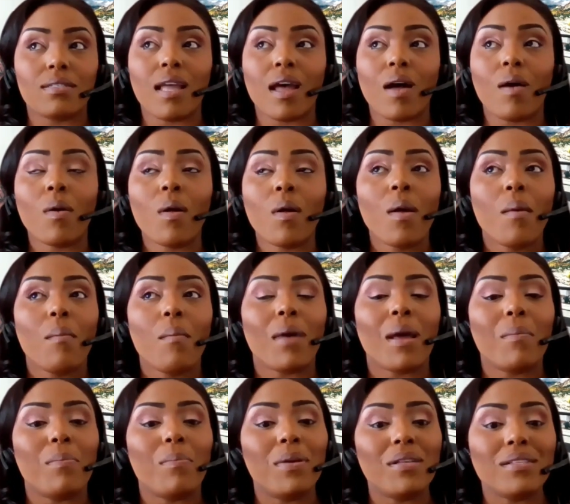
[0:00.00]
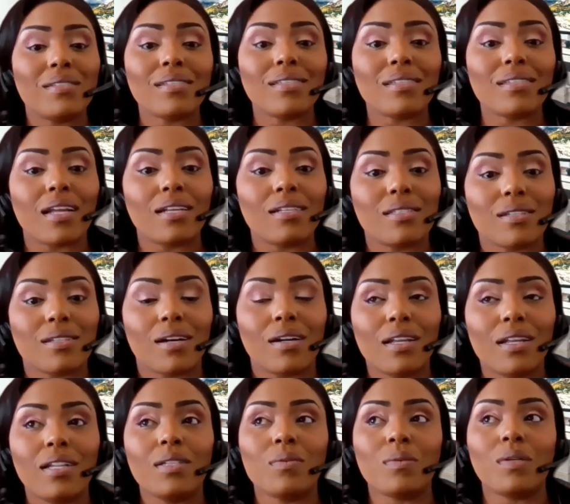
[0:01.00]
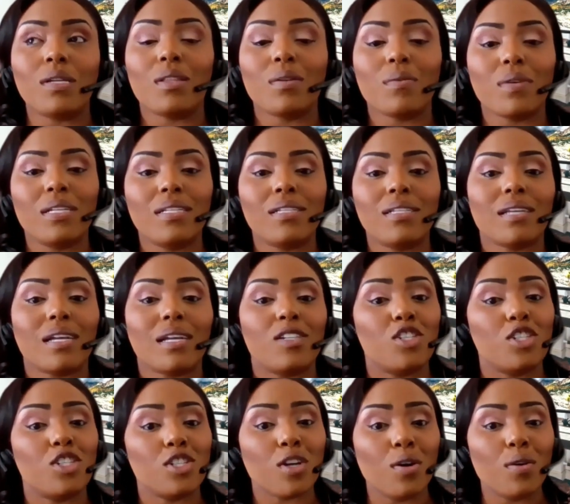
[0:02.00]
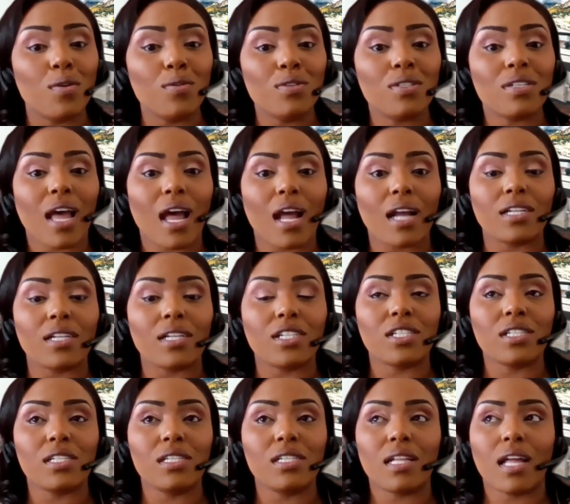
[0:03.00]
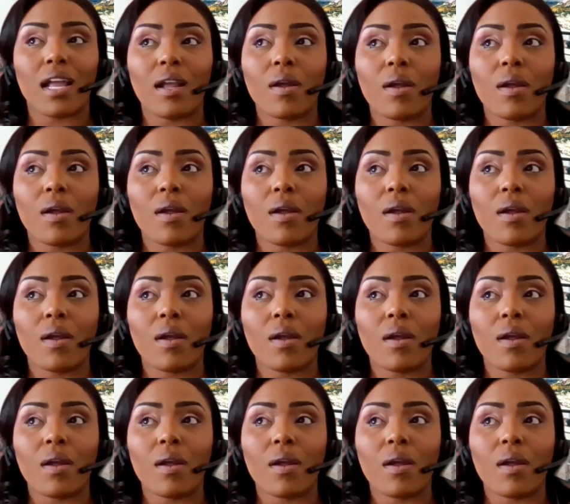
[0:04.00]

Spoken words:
Now, my business that I started is one of the reasons I chose to actually